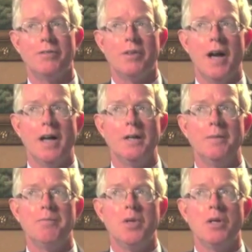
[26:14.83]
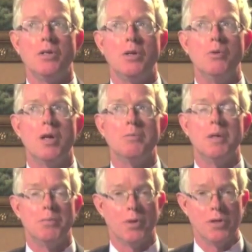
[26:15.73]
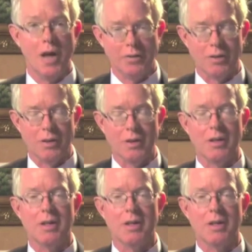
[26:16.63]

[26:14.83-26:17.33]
that you can be protected